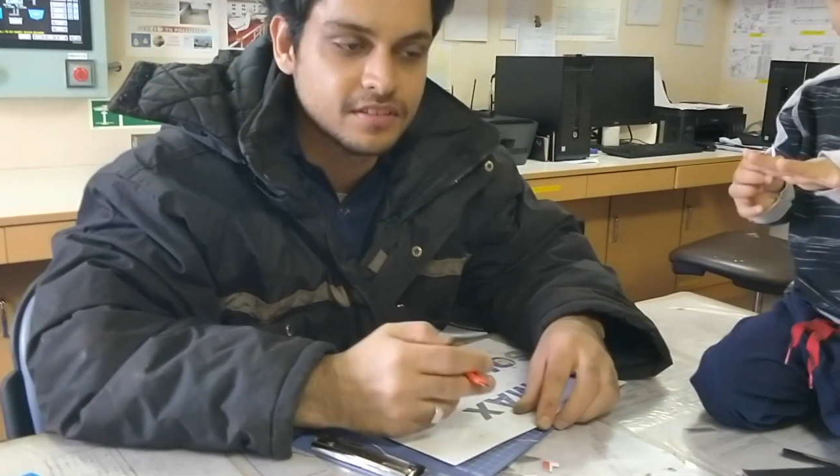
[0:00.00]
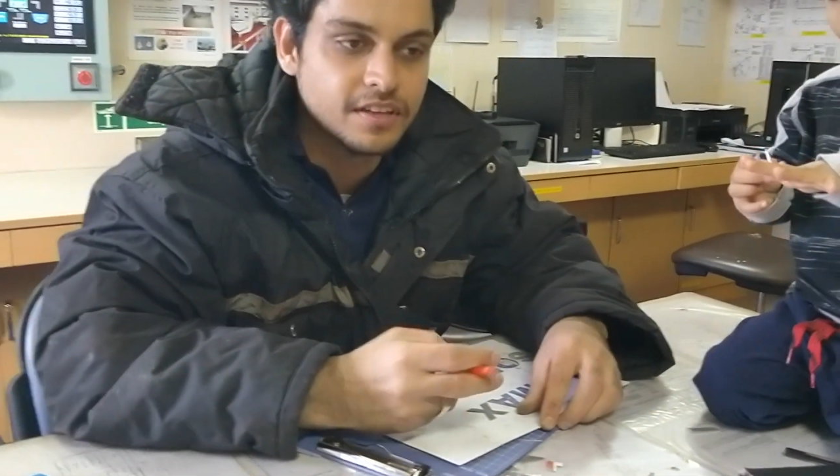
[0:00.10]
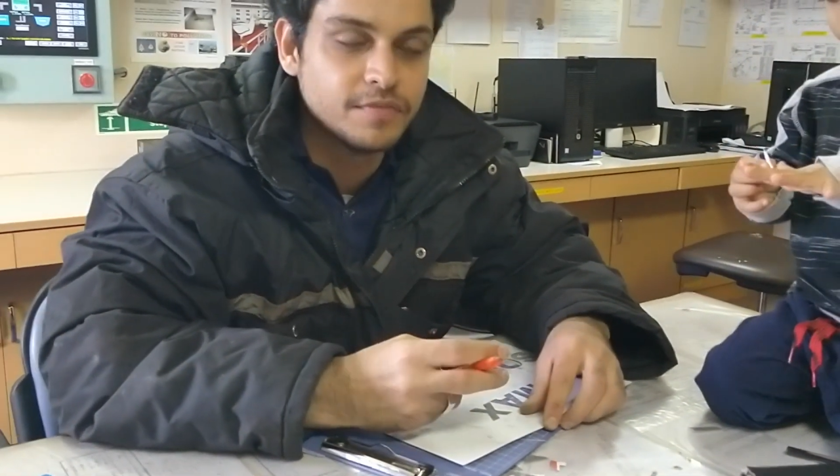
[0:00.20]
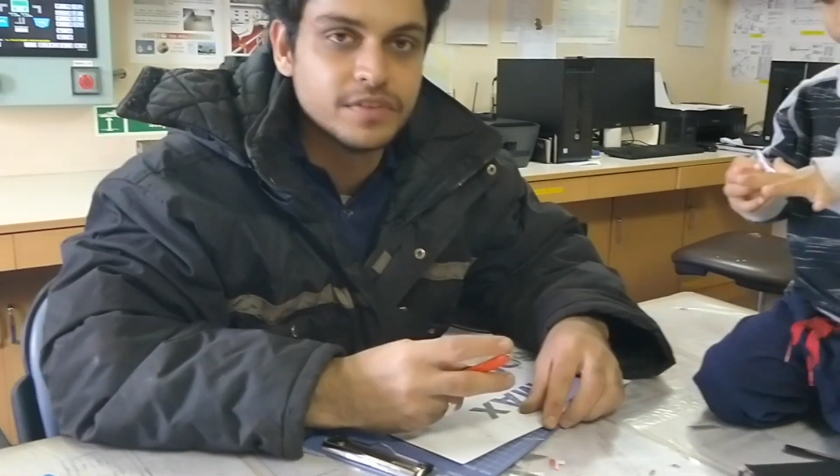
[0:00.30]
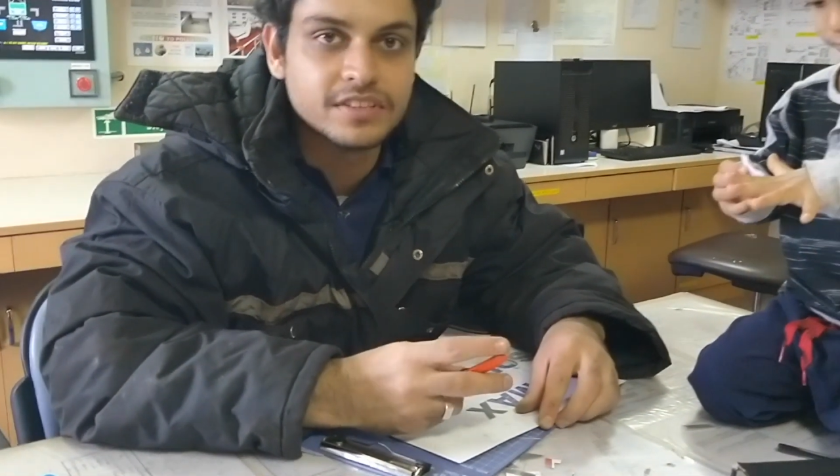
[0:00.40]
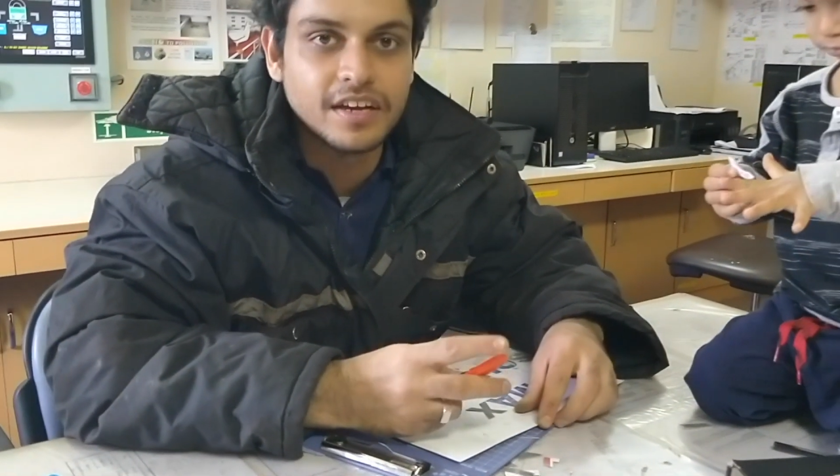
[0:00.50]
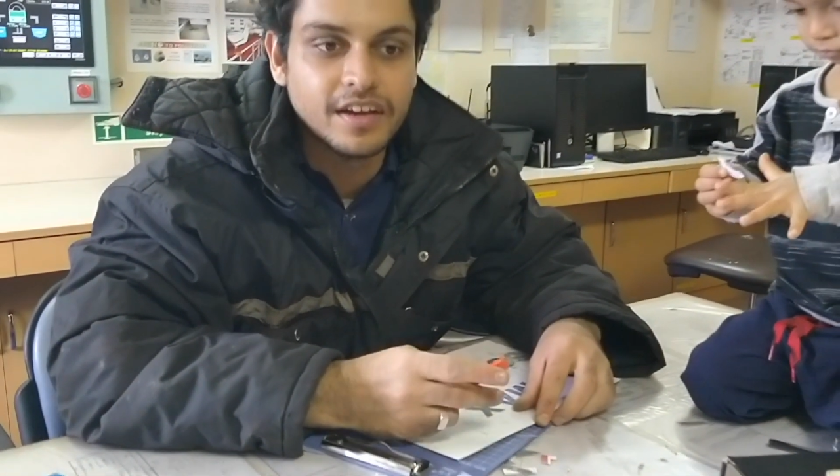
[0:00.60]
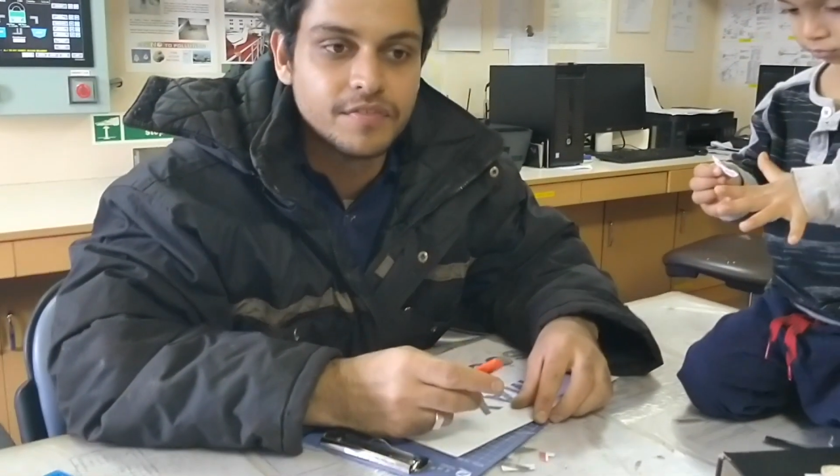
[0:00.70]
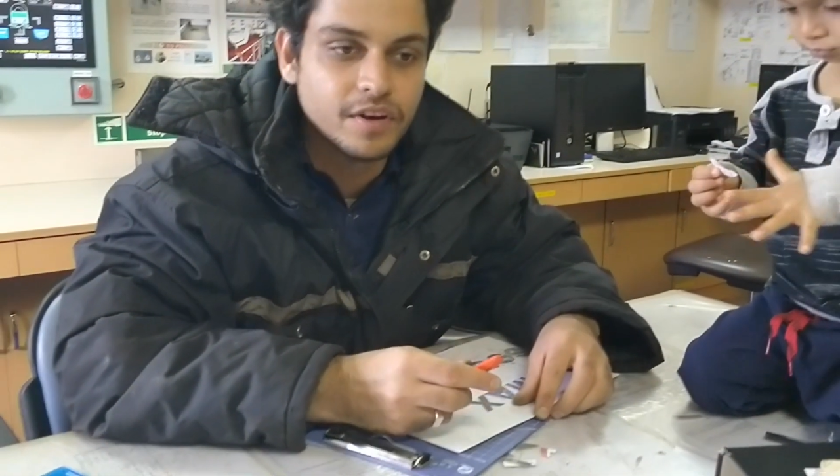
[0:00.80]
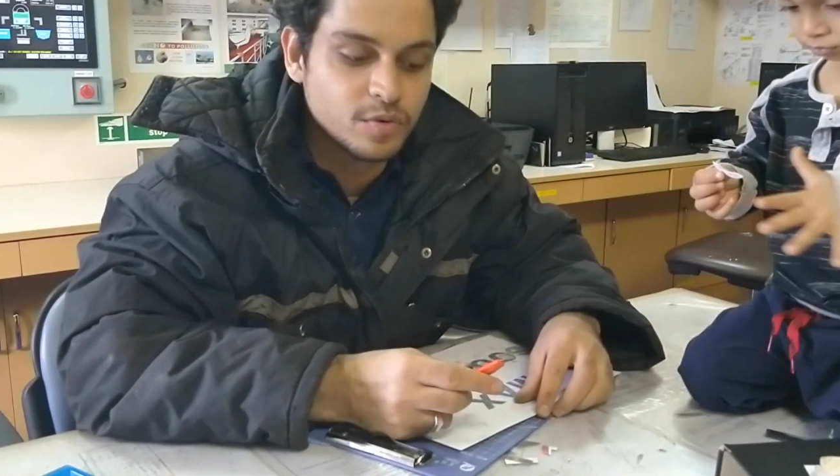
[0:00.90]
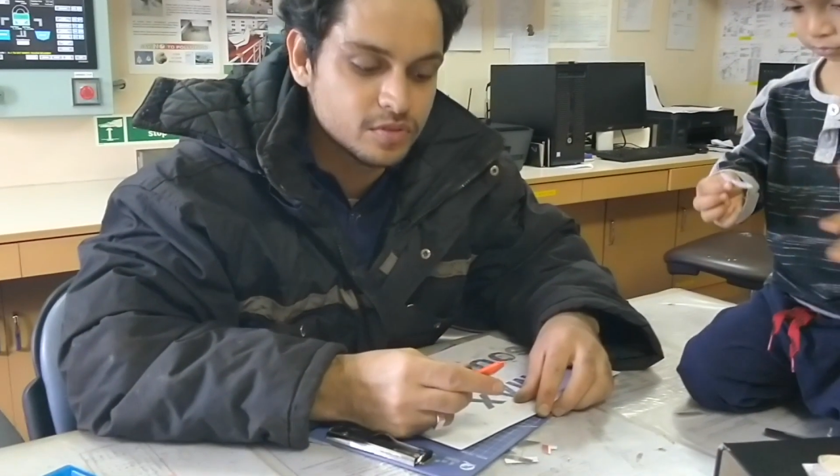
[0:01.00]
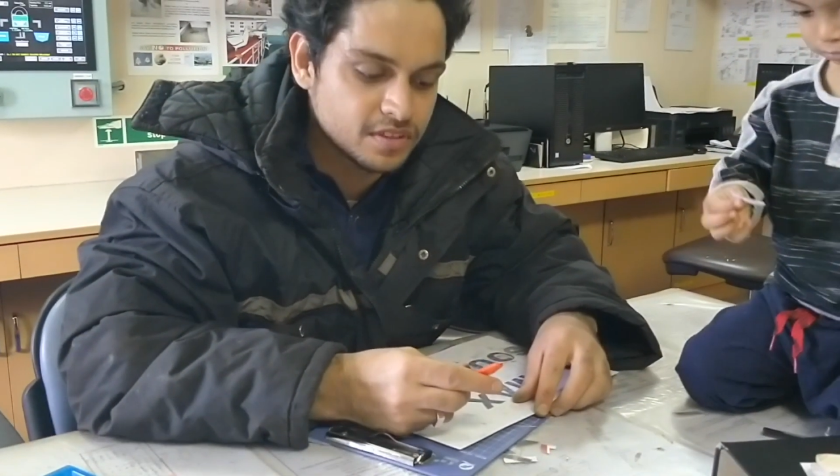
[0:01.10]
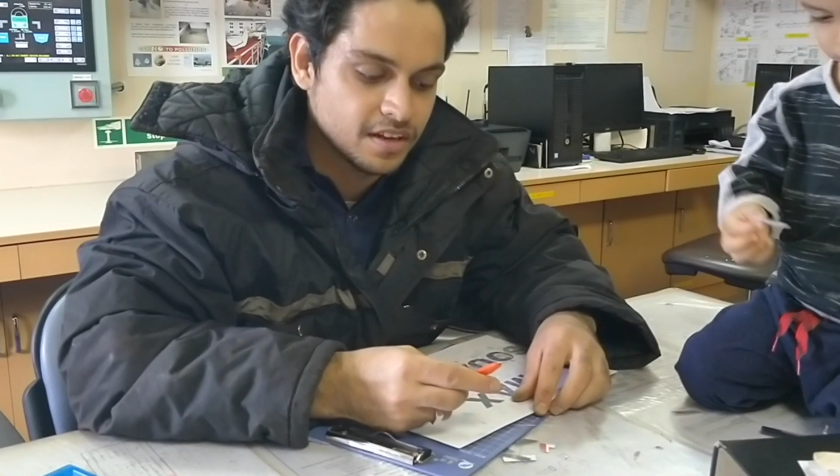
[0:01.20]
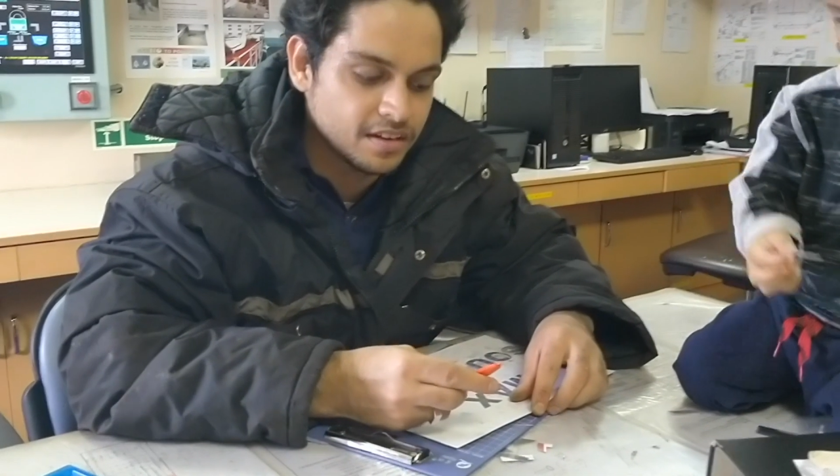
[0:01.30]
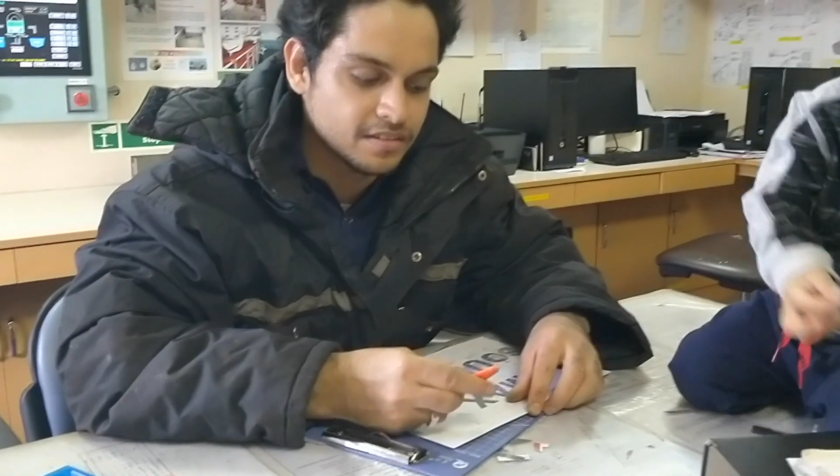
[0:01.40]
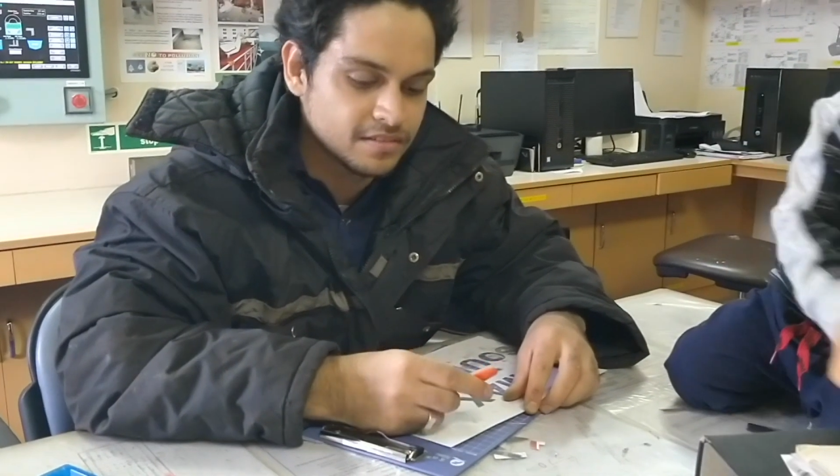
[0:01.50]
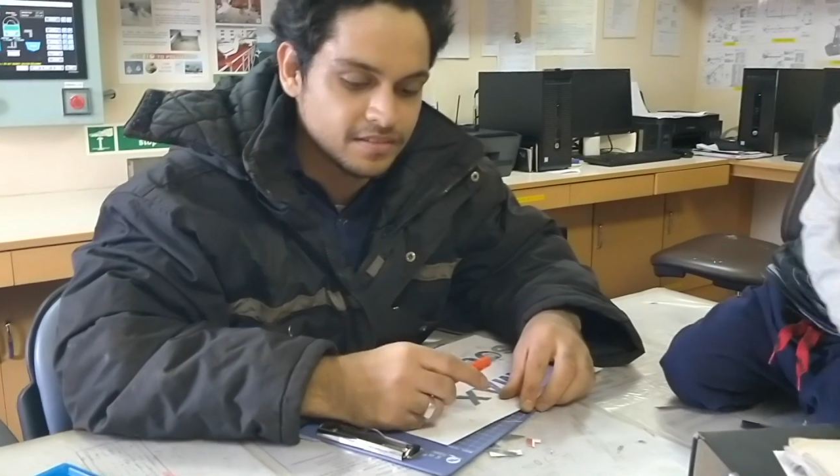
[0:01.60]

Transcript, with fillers: in which I have doubts and.